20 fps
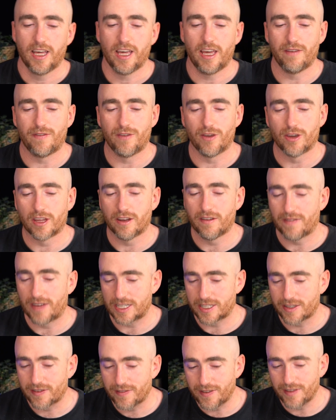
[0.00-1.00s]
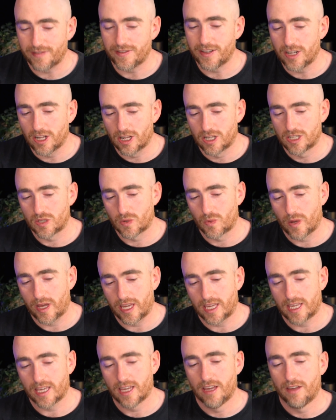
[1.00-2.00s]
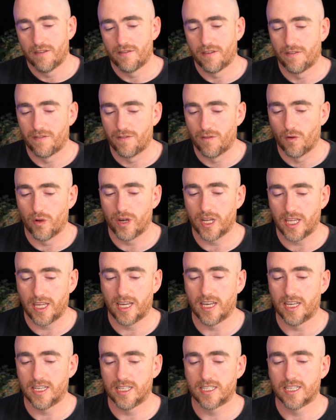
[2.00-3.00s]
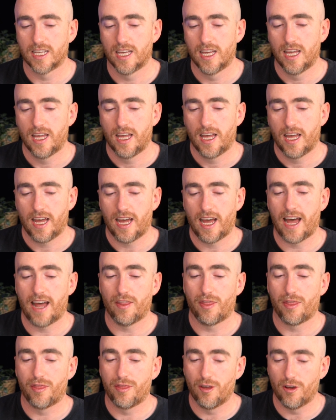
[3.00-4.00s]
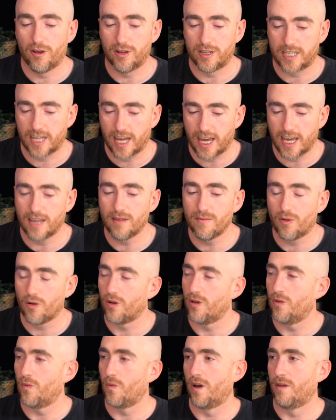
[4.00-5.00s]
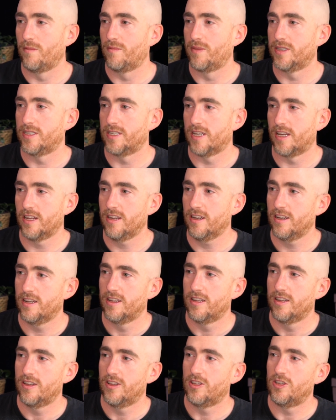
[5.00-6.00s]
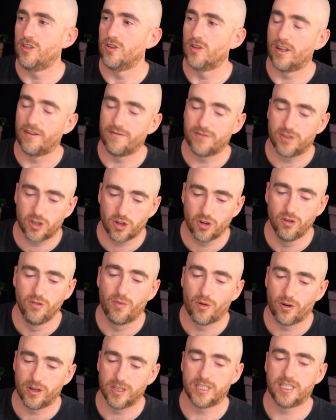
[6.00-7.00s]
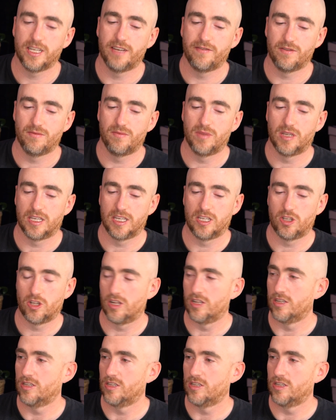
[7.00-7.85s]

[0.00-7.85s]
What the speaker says: If you can invest $50 a week for 40 years at 13.1%, you'll have $2.7 million.